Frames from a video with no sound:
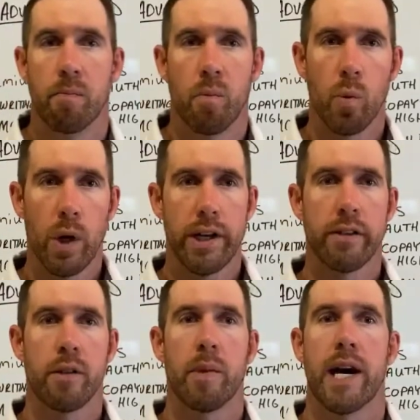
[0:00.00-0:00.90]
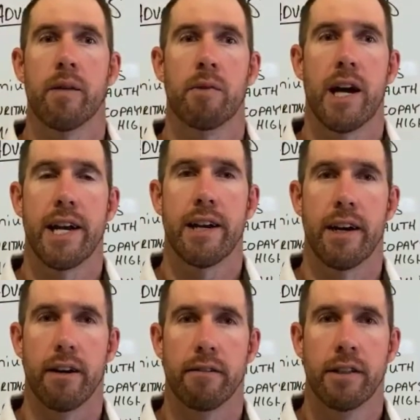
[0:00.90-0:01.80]
what is the bottom line
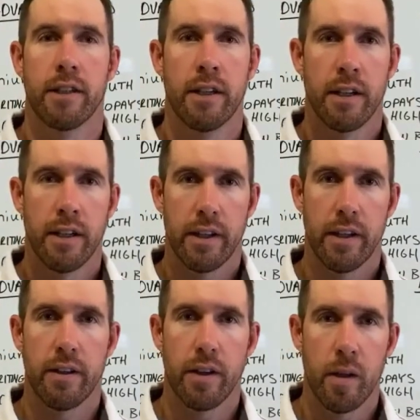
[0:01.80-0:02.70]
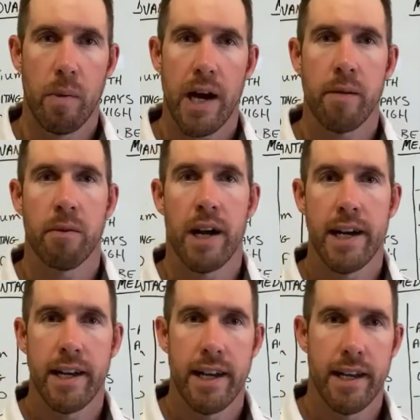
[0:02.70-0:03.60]
here? The bottom
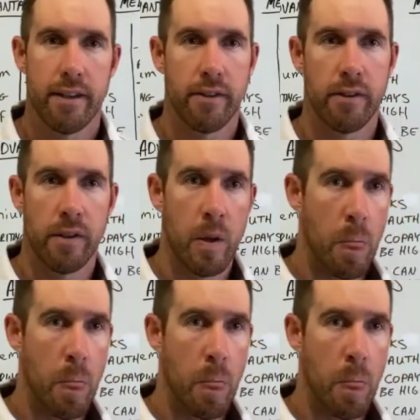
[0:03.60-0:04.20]
line is